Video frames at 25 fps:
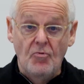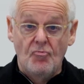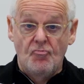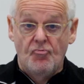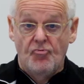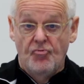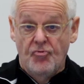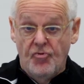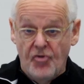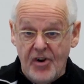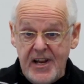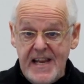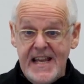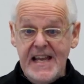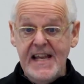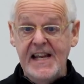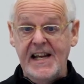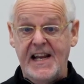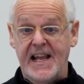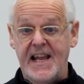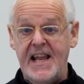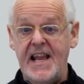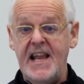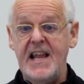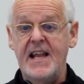
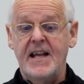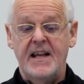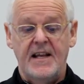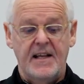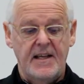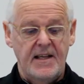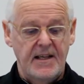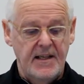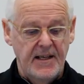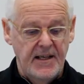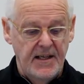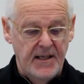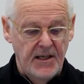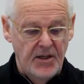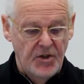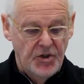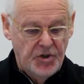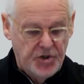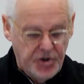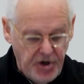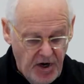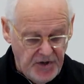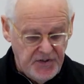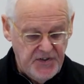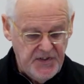really
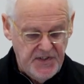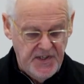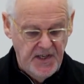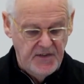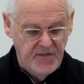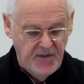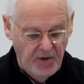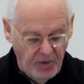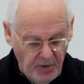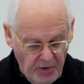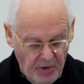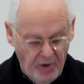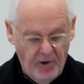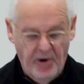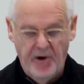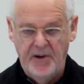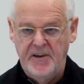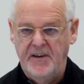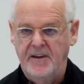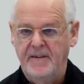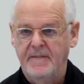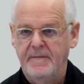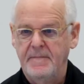trusted the Lord.